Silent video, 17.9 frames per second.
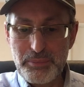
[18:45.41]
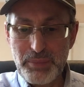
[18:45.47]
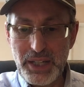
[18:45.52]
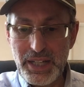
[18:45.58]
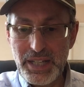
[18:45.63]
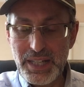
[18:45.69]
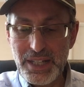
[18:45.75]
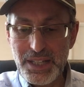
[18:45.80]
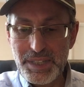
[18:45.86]

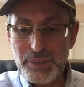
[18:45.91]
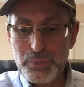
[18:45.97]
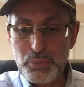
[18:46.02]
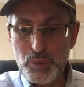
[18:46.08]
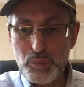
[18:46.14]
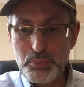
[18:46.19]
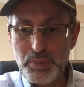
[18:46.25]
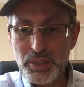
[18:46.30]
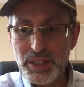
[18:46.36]
ban
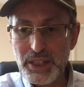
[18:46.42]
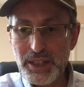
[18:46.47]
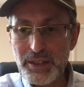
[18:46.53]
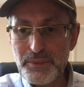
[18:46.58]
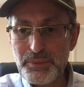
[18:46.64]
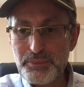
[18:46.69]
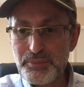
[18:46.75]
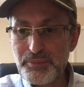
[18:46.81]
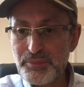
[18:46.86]
will be
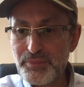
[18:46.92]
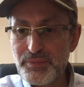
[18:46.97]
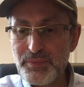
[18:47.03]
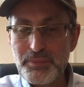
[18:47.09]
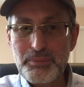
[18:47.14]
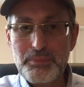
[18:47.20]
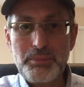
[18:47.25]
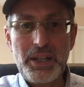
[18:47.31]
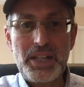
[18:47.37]
a
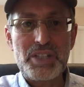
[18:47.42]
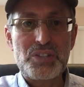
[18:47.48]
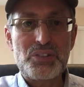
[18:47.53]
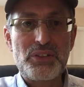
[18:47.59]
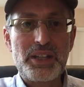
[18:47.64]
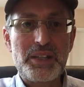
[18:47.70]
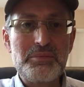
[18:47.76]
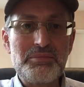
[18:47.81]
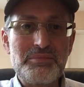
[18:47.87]
bad
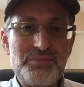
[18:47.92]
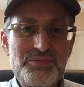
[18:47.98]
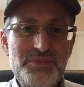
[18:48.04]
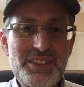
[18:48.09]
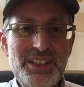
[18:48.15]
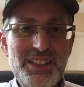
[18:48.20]
dream,